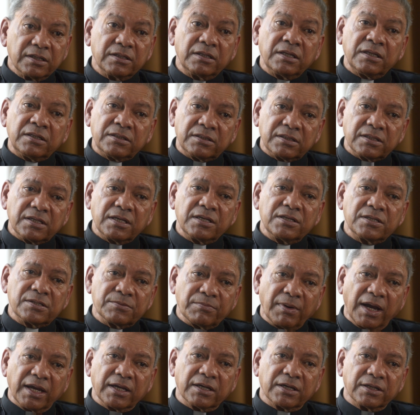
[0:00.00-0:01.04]
This is
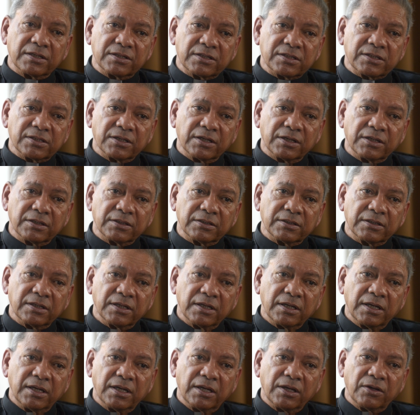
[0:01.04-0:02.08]
my concern.
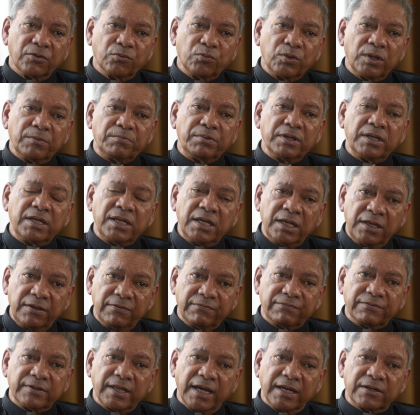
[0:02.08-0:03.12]
We
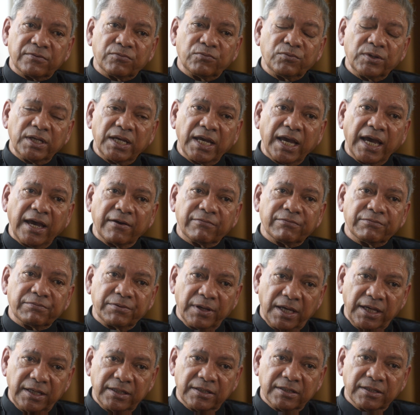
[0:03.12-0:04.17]
believe that we have
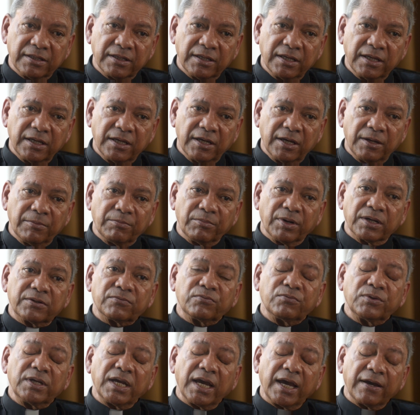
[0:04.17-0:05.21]
faith, but
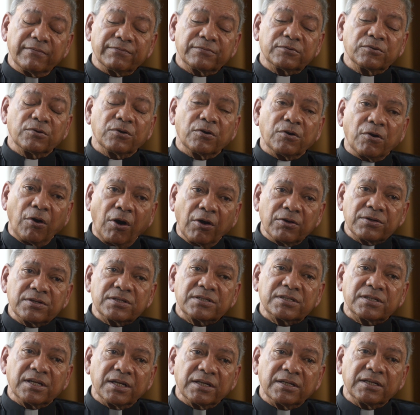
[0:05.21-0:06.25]
we have to
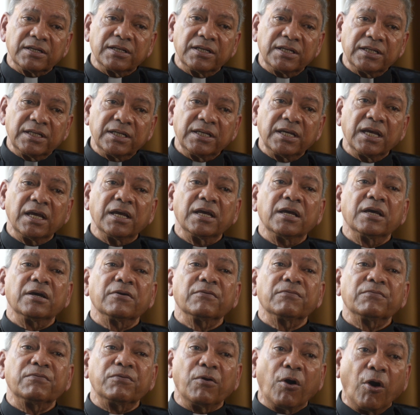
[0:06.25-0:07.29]
constantly
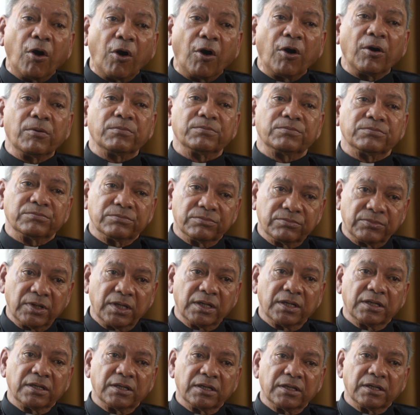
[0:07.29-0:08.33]
form
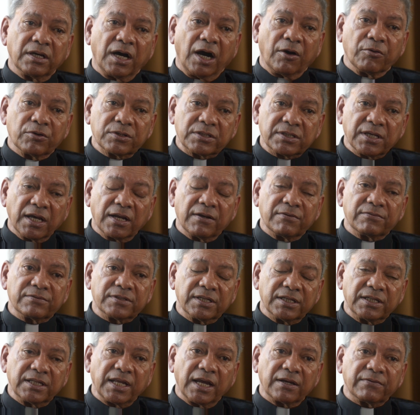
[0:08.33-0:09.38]
ourselves
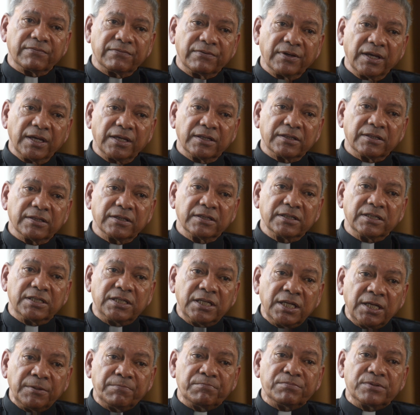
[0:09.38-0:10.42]
in that faith,
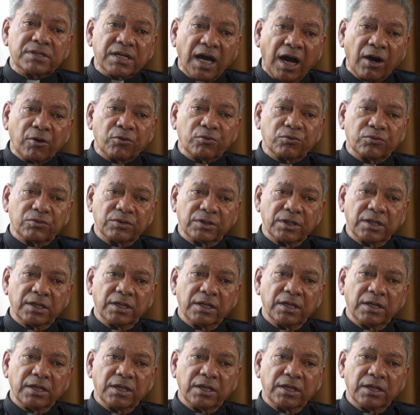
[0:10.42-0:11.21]
deep down.